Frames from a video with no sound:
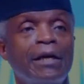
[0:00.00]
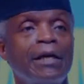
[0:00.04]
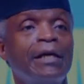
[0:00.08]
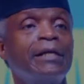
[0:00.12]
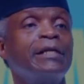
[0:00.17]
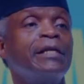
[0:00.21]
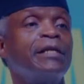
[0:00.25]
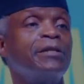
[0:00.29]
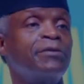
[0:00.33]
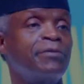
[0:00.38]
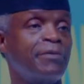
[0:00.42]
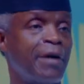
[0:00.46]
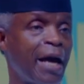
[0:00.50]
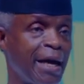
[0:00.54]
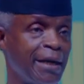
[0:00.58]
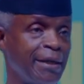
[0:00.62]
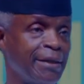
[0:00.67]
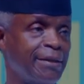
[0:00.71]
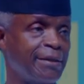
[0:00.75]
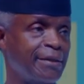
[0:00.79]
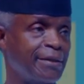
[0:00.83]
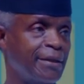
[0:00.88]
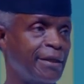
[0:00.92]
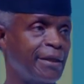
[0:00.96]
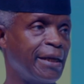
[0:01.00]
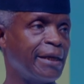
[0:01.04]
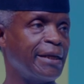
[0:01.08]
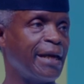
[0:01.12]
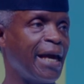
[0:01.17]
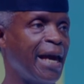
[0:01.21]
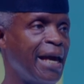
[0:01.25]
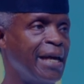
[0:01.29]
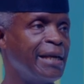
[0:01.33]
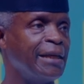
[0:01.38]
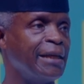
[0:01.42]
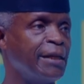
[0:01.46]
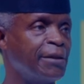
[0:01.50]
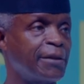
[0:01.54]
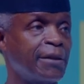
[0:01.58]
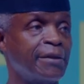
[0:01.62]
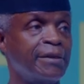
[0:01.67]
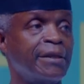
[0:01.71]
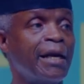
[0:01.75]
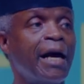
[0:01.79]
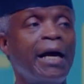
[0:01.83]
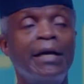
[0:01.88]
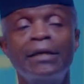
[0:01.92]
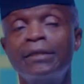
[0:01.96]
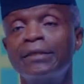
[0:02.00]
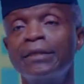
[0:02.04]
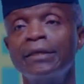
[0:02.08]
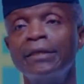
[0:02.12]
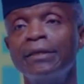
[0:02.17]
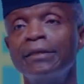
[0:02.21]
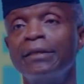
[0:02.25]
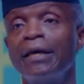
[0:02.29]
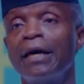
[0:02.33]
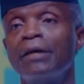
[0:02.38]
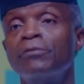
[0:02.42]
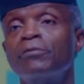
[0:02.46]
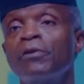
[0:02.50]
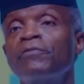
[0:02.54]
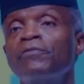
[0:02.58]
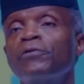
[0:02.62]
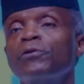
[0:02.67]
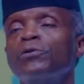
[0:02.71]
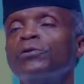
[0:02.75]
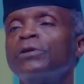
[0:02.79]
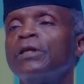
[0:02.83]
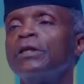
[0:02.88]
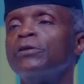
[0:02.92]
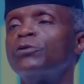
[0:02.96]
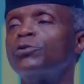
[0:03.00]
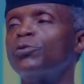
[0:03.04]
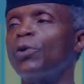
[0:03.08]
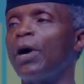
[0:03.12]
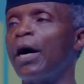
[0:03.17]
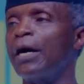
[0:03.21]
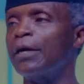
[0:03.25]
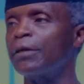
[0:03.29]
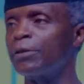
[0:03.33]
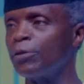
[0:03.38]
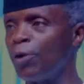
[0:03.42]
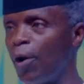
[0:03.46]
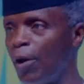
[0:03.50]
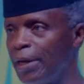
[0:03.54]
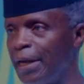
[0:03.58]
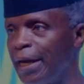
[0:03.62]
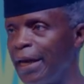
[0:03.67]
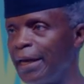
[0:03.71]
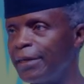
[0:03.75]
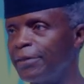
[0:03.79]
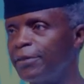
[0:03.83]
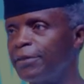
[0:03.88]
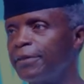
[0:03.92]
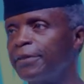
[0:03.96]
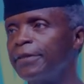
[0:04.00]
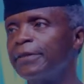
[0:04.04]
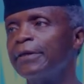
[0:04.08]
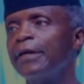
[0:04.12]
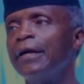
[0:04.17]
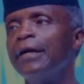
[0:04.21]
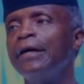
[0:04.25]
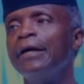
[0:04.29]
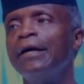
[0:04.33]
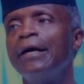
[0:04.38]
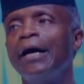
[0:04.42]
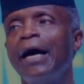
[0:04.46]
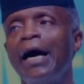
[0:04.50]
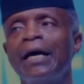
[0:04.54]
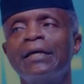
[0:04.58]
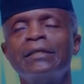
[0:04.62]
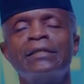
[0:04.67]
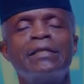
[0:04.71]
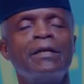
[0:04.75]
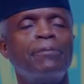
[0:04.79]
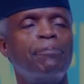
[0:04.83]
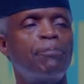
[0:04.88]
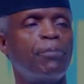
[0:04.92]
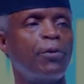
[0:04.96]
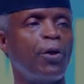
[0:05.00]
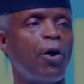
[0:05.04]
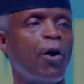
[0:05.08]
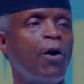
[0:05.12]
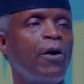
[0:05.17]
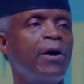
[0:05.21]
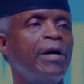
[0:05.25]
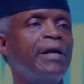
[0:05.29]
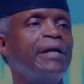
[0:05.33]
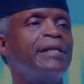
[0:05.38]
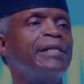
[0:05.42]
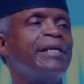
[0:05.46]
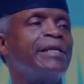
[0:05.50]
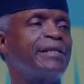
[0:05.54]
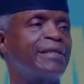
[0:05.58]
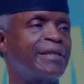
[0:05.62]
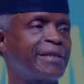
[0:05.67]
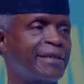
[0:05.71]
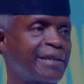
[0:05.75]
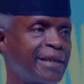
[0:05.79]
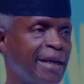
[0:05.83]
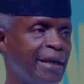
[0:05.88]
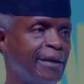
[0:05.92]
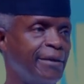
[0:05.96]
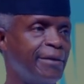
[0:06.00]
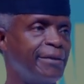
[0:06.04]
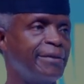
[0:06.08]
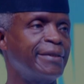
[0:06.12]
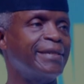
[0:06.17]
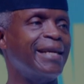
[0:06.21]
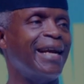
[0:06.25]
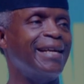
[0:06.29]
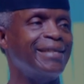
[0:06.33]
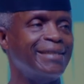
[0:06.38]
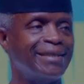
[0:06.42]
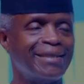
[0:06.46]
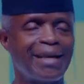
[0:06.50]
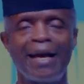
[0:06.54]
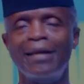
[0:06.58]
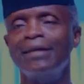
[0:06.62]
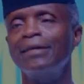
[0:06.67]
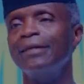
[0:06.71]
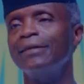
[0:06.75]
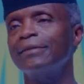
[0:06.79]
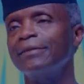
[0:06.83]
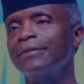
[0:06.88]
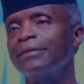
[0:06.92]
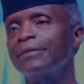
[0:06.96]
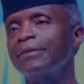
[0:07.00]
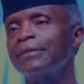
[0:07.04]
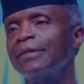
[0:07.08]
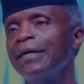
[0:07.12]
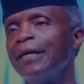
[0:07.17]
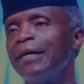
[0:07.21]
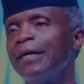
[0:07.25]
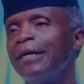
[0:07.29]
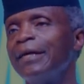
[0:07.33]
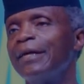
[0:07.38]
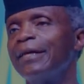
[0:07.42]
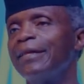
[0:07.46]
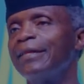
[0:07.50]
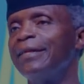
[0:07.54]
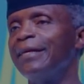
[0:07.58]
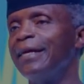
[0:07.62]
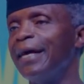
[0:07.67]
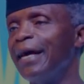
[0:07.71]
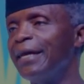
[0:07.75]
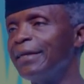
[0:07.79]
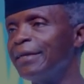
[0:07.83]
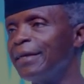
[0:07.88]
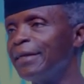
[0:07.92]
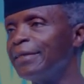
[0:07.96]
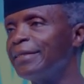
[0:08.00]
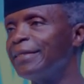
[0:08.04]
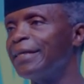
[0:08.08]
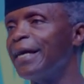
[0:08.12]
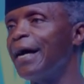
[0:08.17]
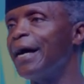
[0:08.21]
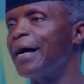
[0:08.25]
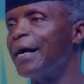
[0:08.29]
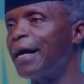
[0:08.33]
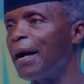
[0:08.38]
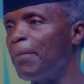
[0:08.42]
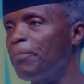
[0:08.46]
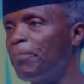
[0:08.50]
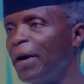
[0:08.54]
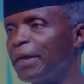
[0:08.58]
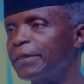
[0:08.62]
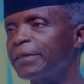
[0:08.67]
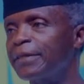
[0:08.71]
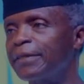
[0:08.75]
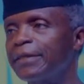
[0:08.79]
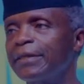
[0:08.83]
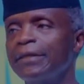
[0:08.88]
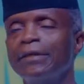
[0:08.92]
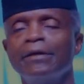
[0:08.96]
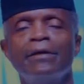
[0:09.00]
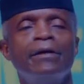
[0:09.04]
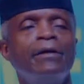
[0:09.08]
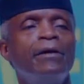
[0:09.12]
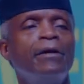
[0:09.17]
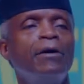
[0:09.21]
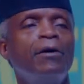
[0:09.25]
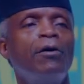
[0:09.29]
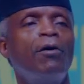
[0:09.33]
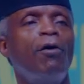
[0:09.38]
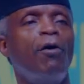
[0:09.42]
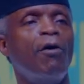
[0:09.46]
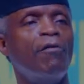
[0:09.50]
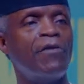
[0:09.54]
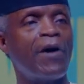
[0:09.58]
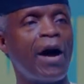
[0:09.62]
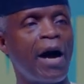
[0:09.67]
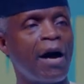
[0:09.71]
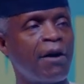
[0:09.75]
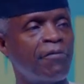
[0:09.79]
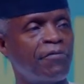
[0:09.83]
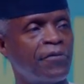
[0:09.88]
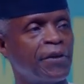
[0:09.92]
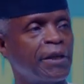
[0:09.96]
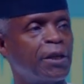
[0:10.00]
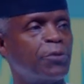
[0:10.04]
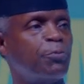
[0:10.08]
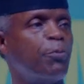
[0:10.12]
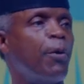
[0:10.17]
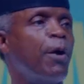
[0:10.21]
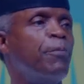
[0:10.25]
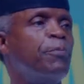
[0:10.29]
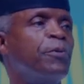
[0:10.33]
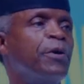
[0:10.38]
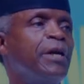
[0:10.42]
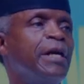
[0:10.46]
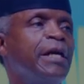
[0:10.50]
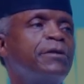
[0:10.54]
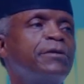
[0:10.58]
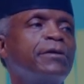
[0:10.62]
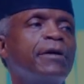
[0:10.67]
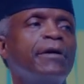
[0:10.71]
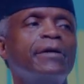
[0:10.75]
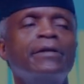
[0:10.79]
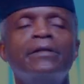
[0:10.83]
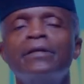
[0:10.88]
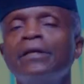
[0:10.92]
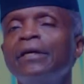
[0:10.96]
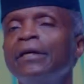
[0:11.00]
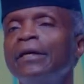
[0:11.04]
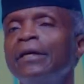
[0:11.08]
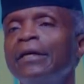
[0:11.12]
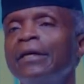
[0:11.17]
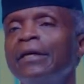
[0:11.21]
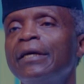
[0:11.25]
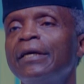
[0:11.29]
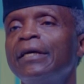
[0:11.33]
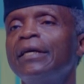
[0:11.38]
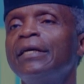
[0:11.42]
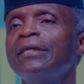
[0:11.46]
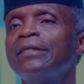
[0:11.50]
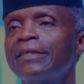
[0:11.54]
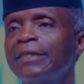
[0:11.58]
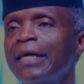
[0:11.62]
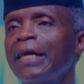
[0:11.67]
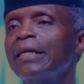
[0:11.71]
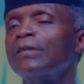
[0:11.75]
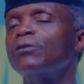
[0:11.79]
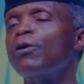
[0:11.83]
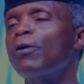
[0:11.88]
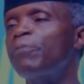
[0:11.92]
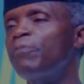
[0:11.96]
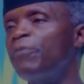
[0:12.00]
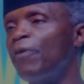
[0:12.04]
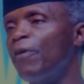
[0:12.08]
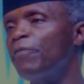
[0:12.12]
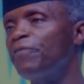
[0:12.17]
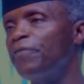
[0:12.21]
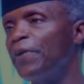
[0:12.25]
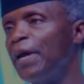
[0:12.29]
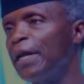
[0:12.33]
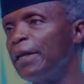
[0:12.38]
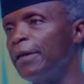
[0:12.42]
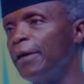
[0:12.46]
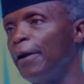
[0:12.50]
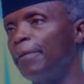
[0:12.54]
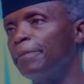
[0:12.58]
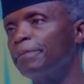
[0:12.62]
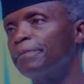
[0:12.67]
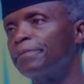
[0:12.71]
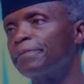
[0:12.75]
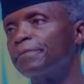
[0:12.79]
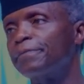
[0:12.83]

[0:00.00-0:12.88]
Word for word: It is right that any society that refuses to acknowledge and deploy the skills and talents, the energy and capacity of half its population is set up for failure.